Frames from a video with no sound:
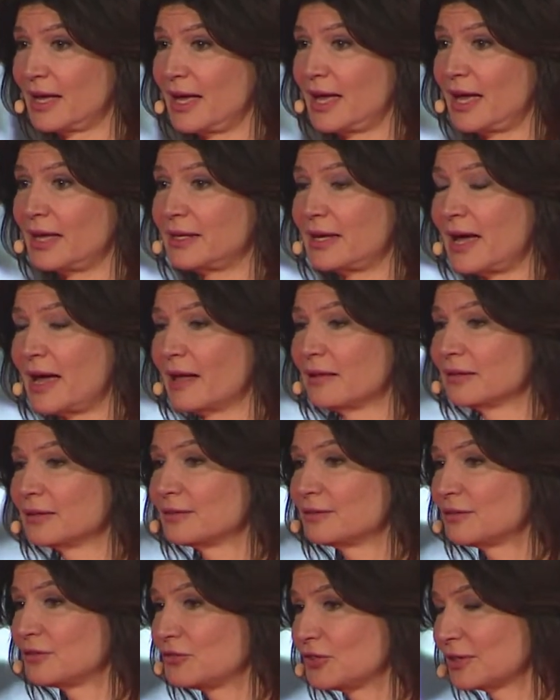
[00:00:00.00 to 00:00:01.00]
And
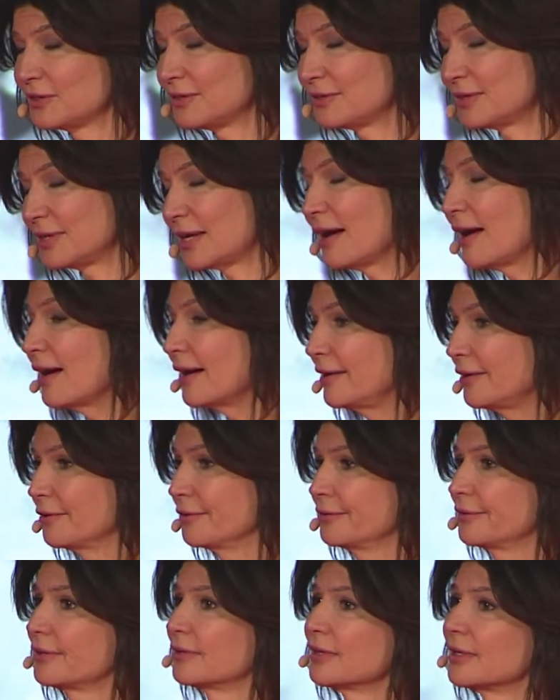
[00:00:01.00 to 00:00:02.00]
Alan's just
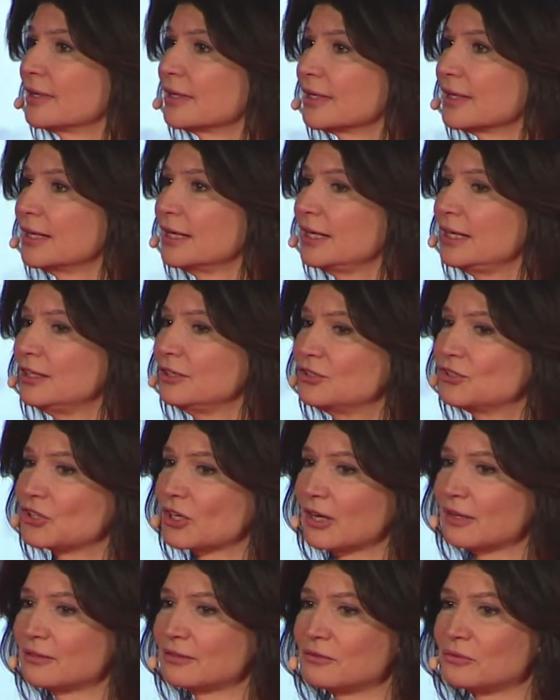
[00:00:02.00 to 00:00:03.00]
tired. He
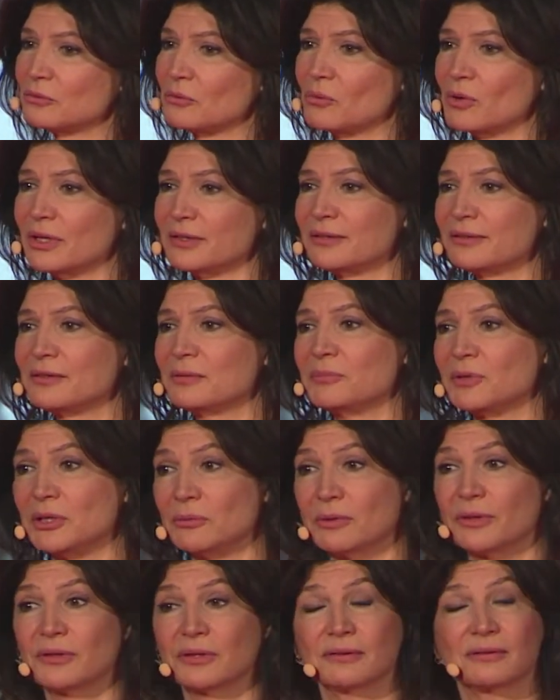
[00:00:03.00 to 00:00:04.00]
just wants to be
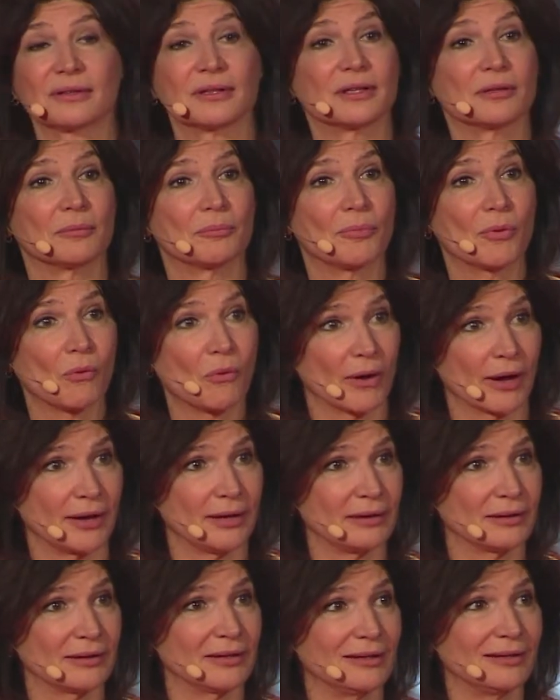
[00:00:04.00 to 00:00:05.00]
with his little
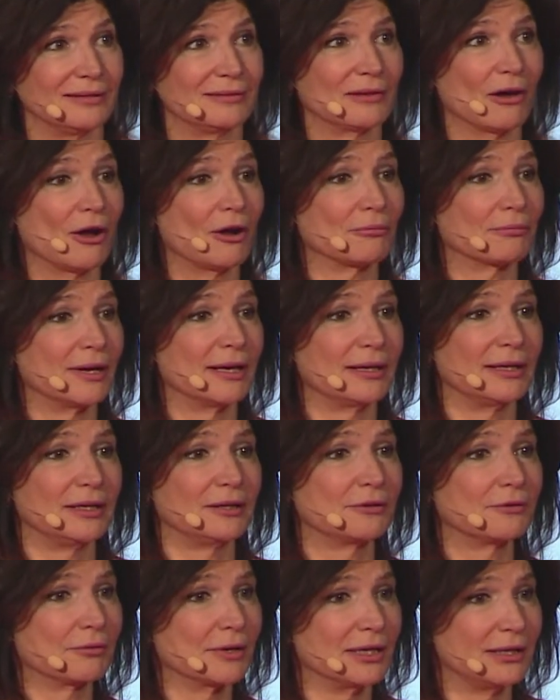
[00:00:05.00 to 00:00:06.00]
boy. He's already
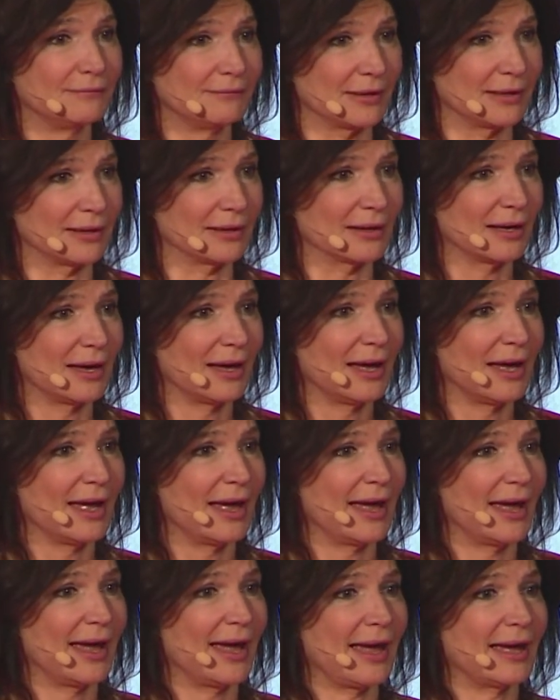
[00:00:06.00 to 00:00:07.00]
grieving.
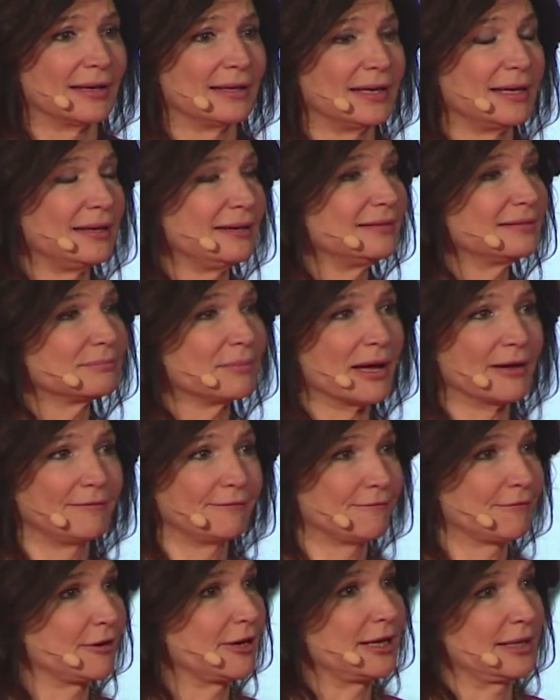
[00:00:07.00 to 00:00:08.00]
And he's my
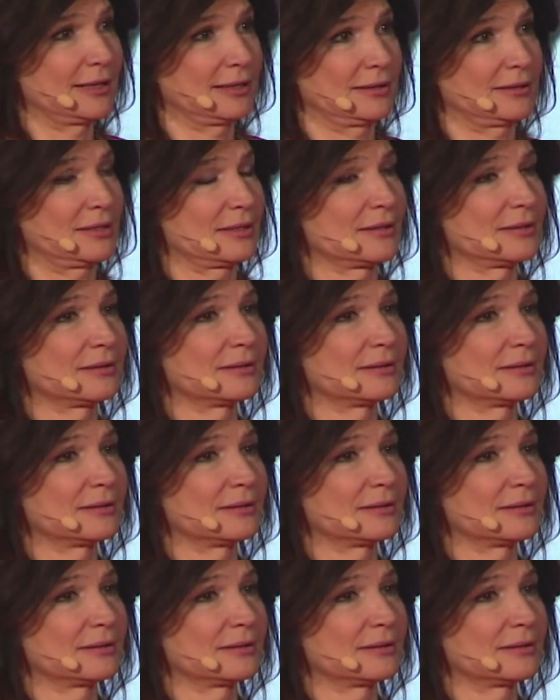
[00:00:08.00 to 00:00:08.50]
friend.